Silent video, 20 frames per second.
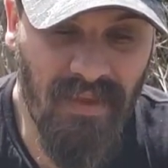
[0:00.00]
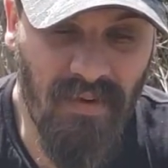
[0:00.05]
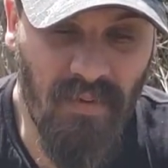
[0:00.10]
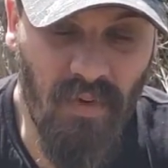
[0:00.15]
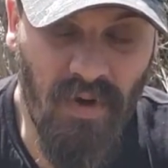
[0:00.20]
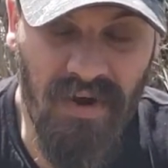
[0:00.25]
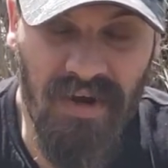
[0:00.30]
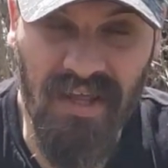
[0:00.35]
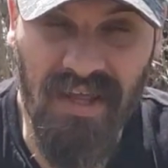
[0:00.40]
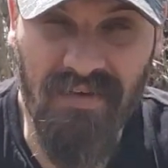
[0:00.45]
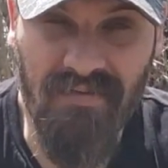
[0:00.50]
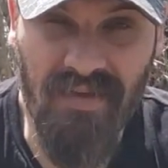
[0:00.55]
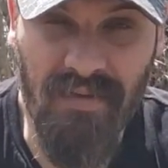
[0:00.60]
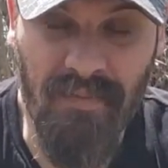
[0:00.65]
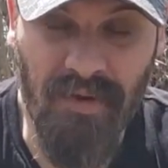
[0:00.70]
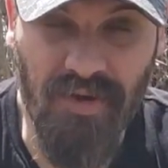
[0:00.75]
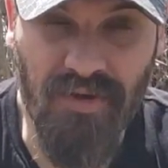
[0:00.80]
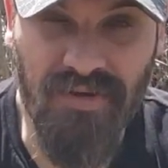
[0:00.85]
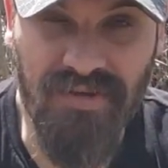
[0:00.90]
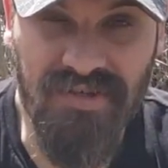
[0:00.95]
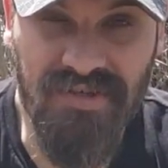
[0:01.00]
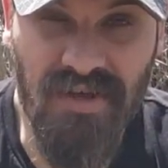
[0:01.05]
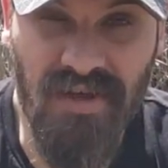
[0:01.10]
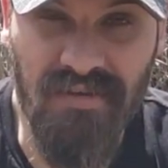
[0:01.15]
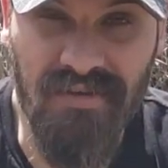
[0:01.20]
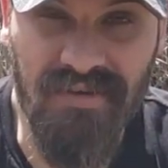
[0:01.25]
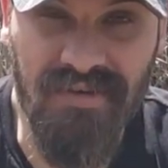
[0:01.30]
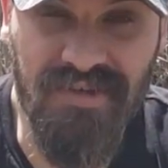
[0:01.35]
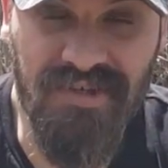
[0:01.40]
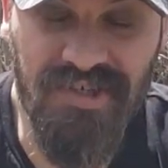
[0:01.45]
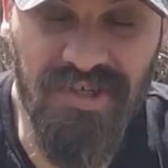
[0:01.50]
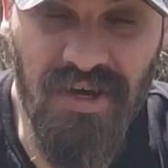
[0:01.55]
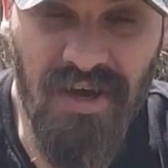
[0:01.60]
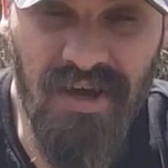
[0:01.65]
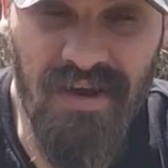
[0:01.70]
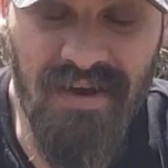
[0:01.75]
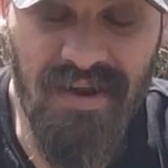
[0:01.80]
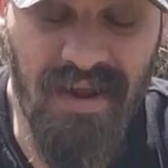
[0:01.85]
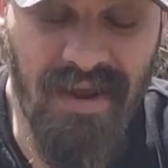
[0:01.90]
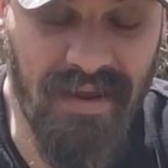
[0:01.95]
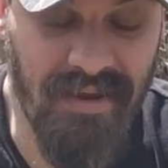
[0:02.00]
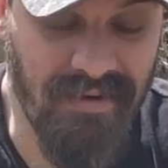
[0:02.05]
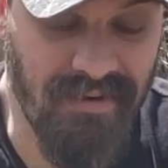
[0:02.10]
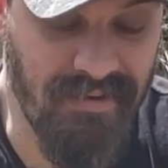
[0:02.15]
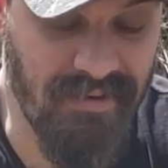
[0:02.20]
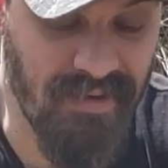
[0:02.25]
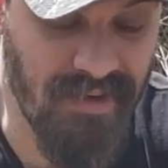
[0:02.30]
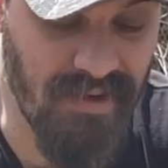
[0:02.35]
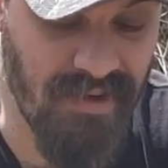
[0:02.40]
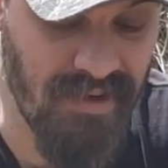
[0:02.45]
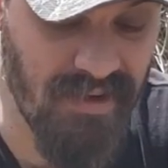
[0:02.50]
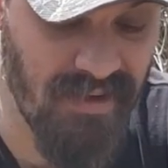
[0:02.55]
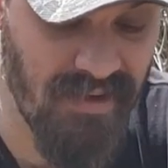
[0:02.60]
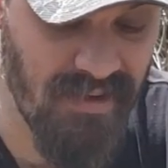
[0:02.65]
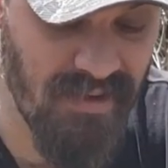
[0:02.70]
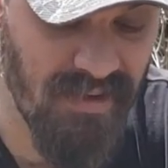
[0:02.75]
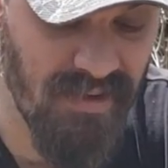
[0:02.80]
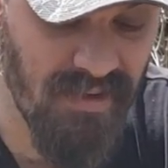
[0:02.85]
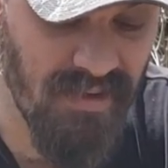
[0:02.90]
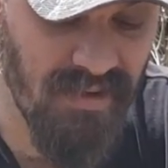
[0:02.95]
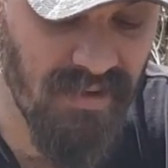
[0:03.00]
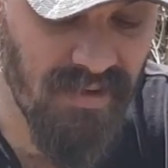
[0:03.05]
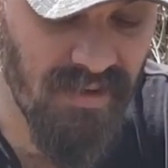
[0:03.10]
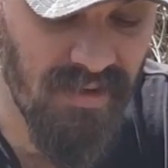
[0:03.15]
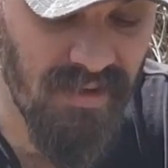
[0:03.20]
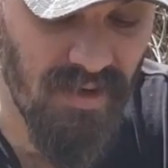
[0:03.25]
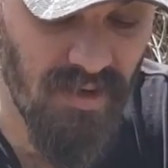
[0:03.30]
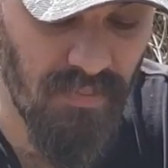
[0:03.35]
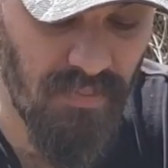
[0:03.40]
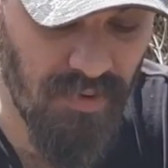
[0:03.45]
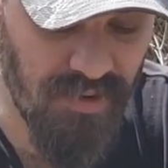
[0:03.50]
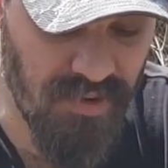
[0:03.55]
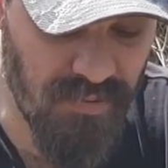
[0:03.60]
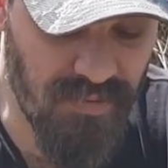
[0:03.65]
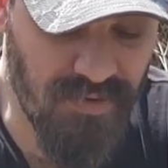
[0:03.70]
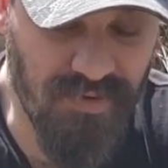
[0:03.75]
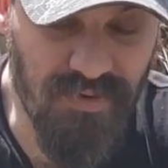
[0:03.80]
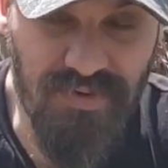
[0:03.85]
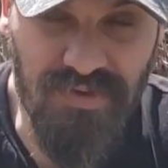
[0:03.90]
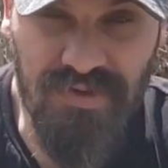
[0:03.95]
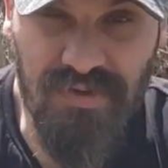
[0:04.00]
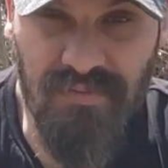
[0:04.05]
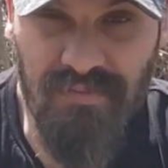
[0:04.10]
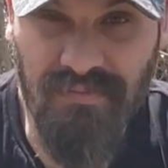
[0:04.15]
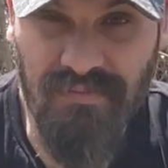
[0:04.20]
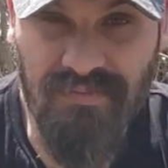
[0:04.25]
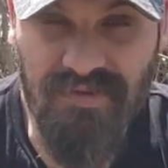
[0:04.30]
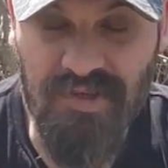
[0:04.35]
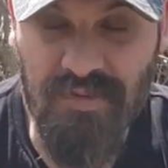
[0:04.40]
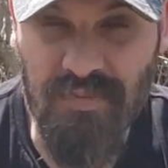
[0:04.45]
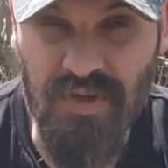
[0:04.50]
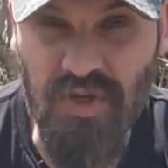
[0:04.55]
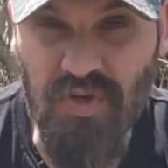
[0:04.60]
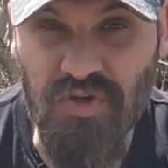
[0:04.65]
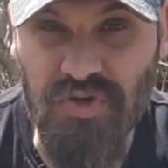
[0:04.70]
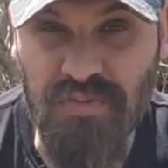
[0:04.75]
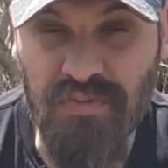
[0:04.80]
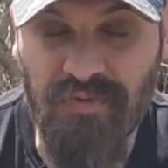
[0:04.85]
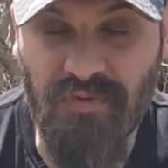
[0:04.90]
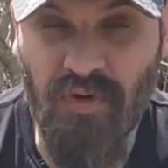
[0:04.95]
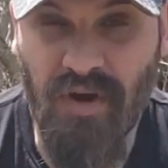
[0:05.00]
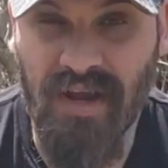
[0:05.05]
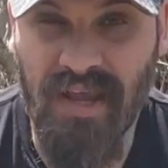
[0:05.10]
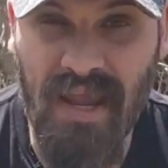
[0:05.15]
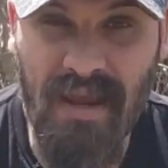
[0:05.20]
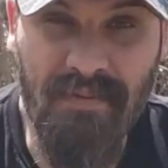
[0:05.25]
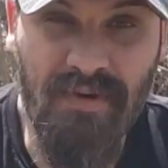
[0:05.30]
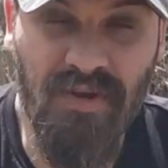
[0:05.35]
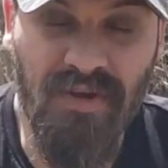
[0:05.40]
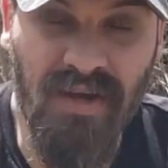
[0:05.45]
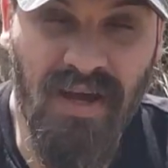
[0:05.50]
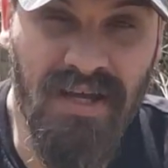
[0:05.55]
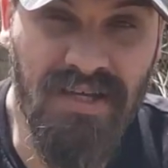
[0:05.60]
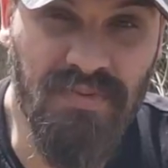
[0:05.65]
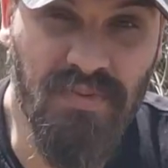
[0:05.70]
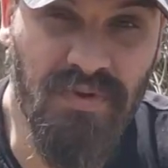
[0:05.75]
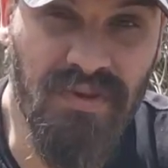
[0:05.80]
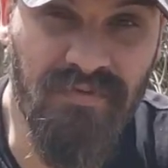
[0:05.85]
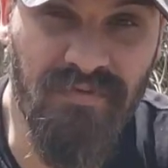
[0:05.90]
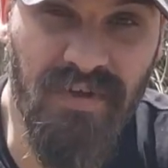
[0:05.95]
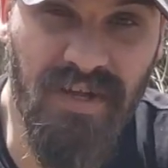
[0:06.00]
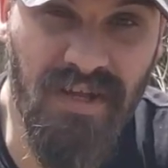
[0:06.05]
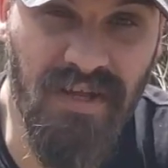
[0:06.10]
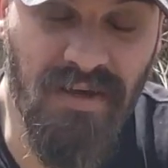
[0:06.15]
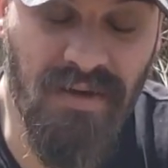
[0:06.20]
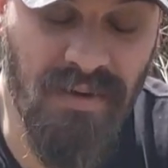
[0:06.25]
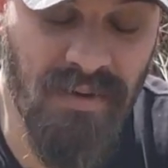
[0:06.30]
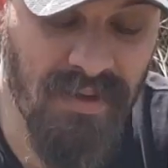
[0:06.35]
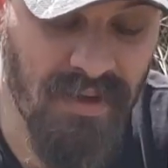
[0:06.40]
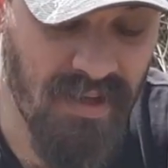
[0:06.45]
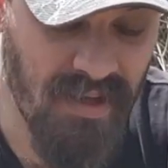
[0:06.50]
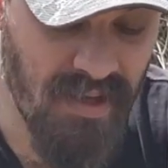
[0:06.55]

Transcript: wanted to give them a good solid shot and you know, put them through some use before I came to you guys with a video,